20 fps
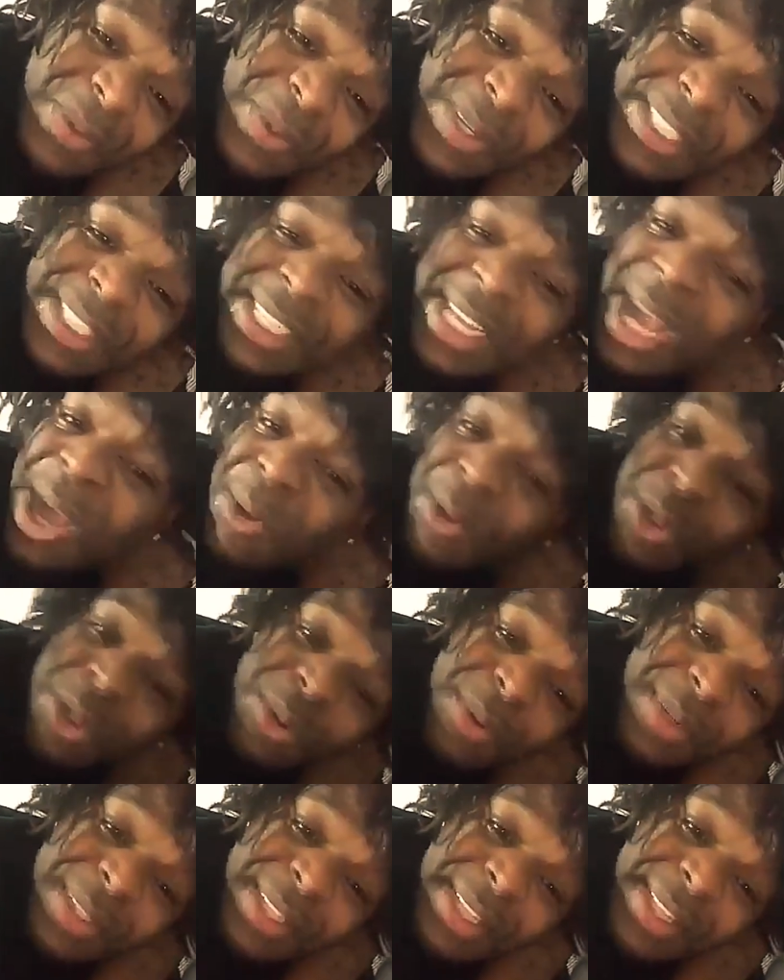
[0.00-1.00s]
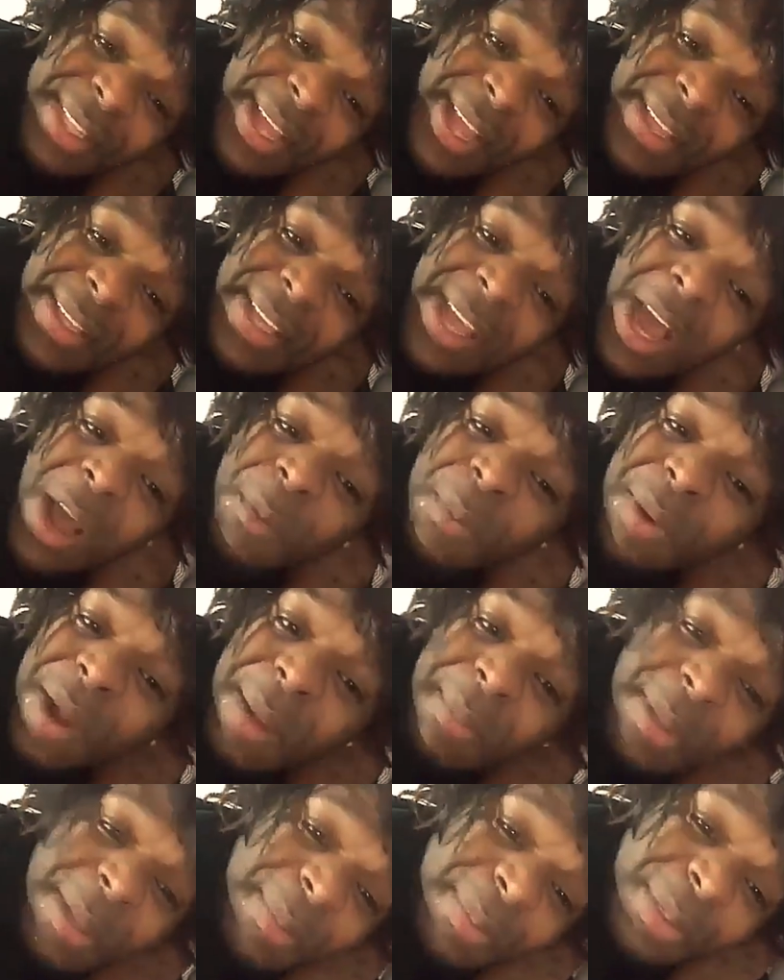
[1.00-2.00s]
What y'all doing tonight? Y'all
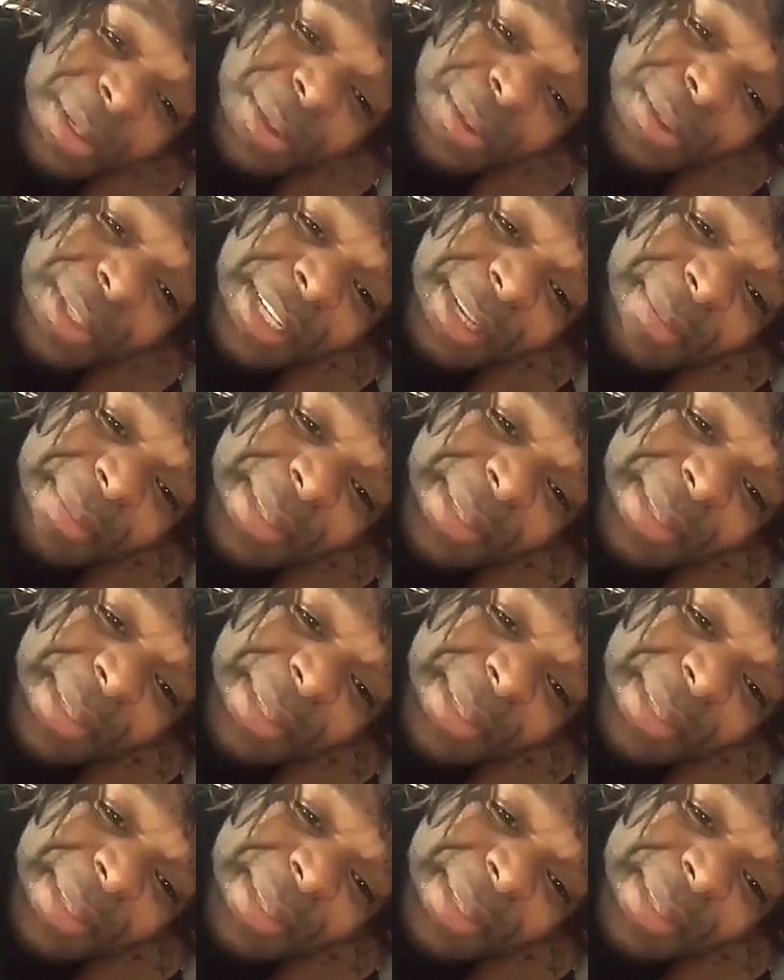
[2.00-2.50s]
probably booed